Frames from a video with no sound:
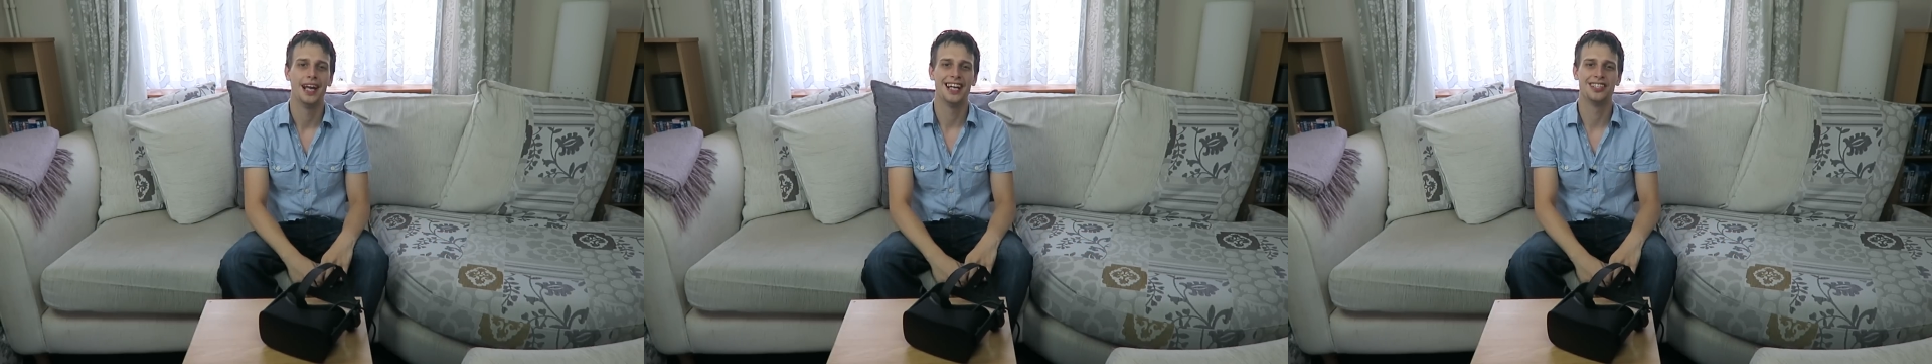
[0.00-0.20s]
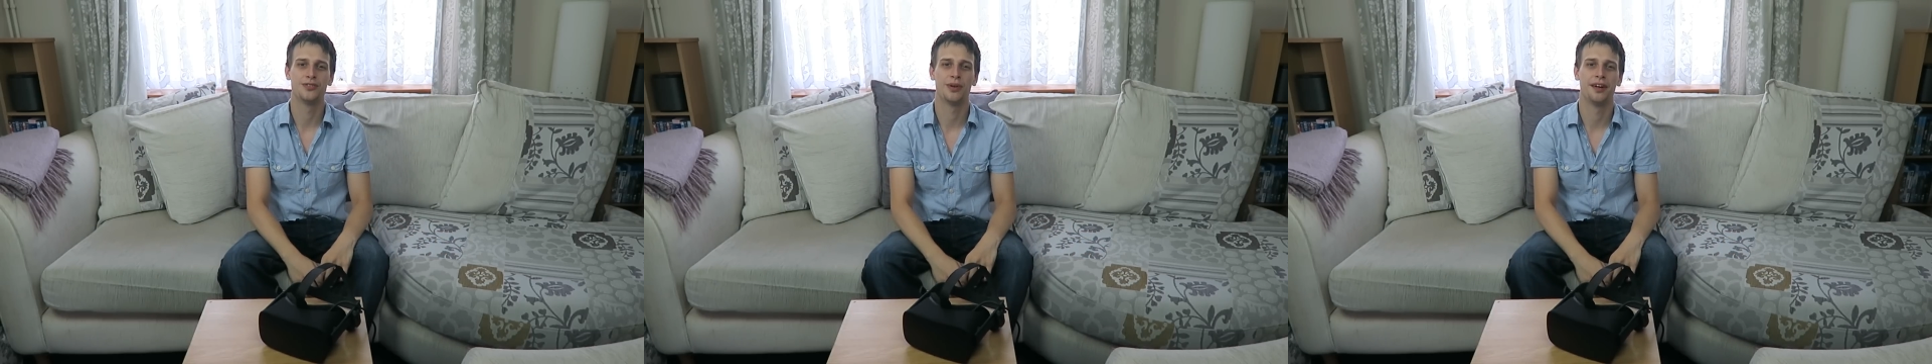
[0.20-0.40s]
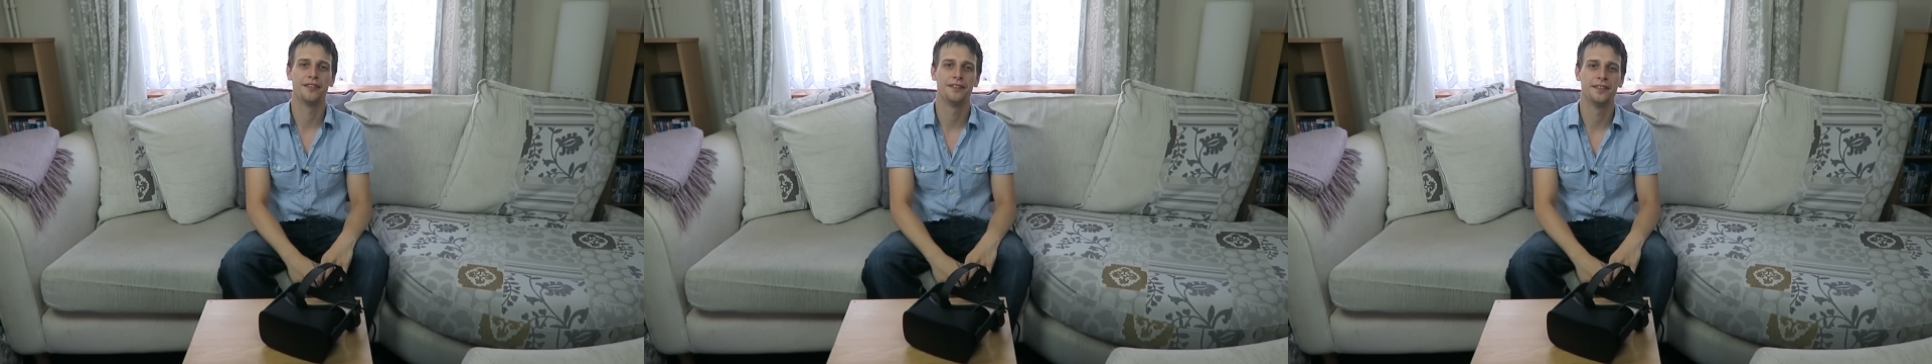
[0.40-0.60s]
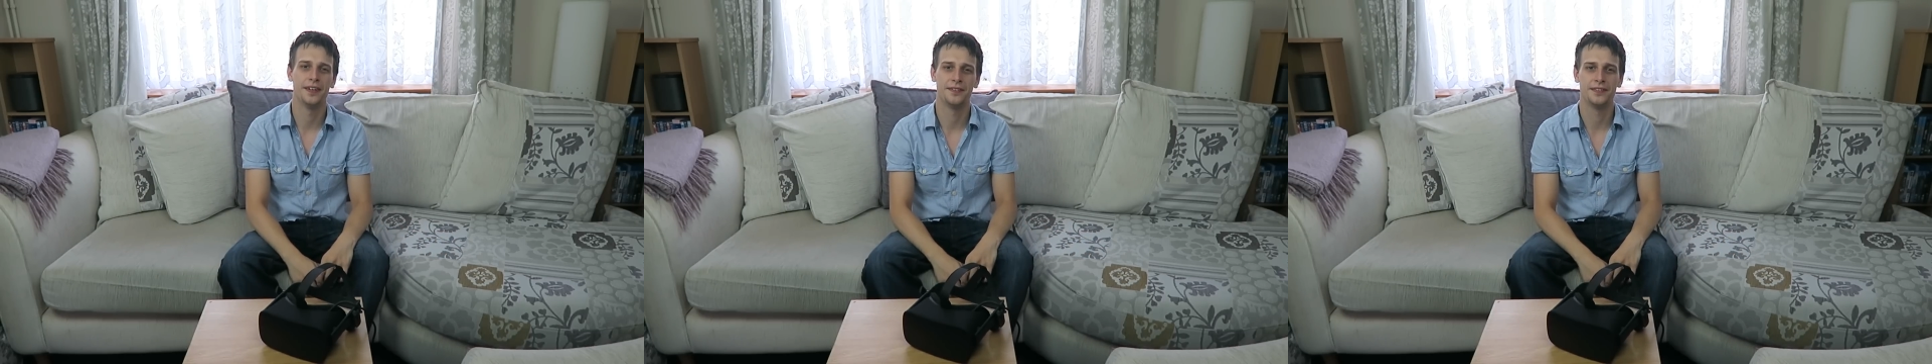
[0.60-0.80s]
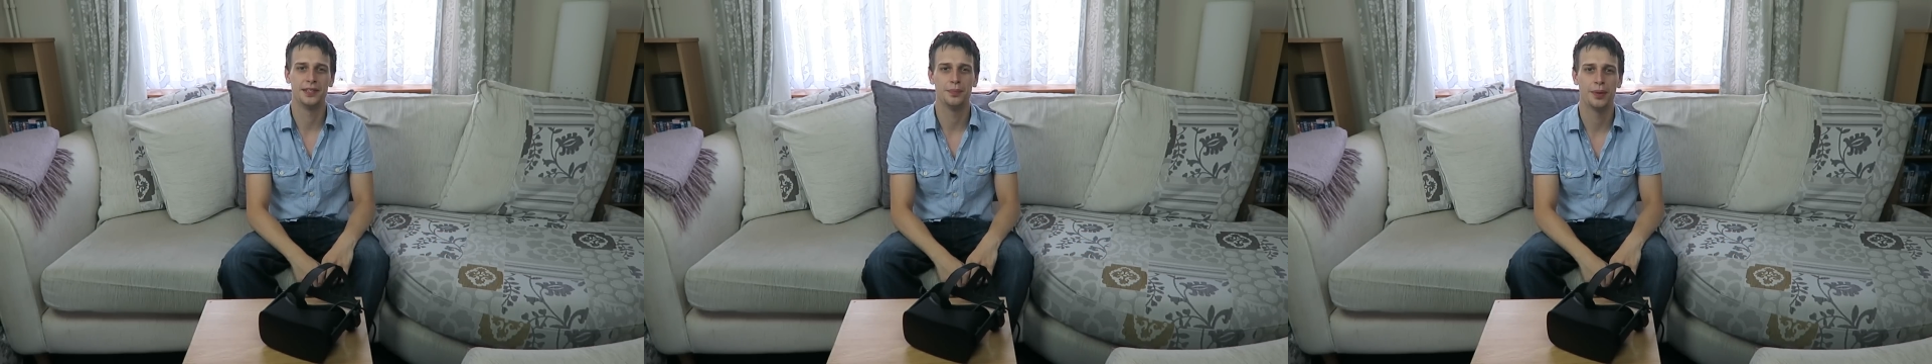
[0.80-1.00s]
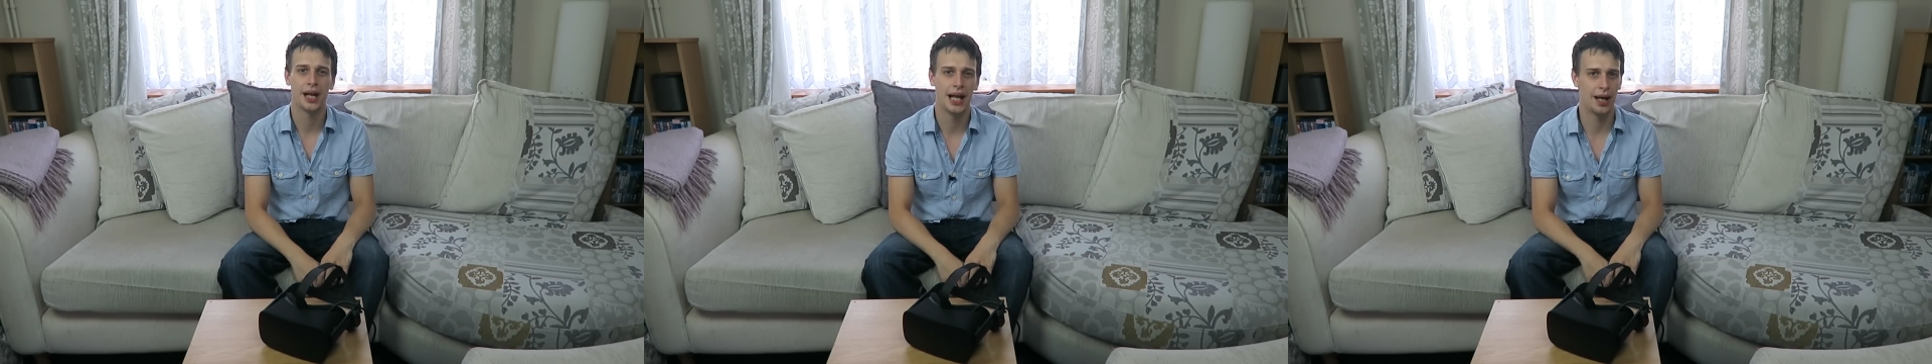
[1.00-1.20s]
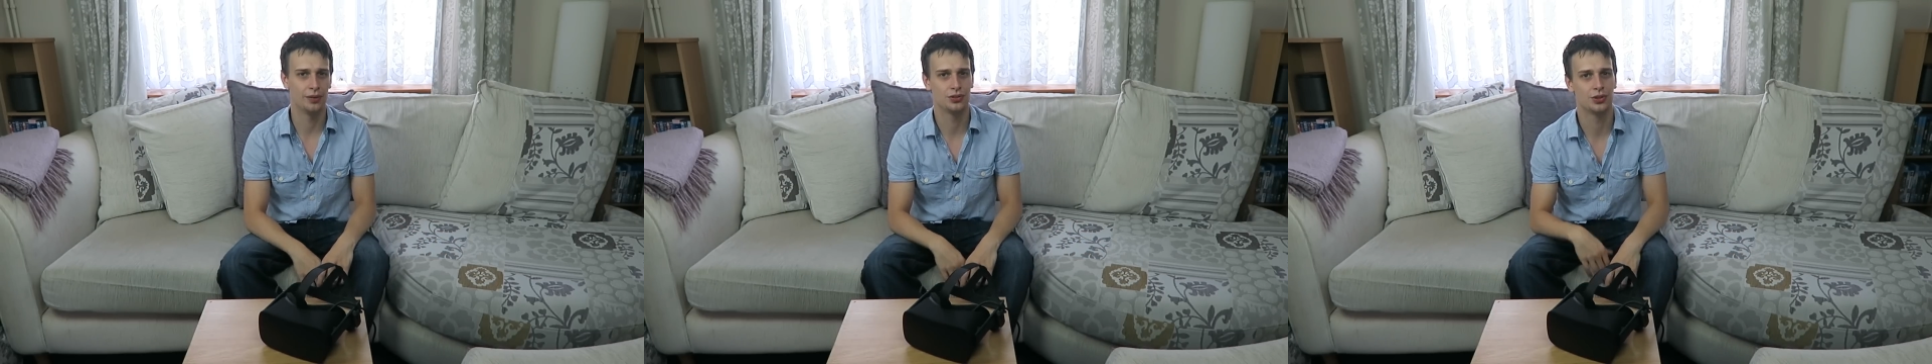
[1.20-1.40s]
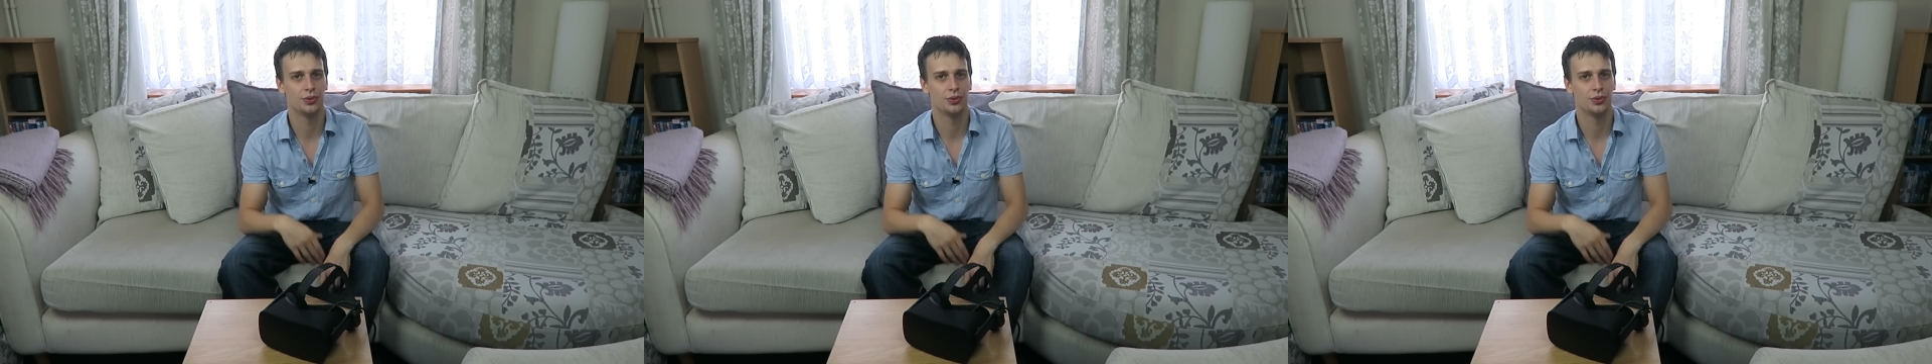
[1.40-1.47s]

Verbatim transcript: is around £50,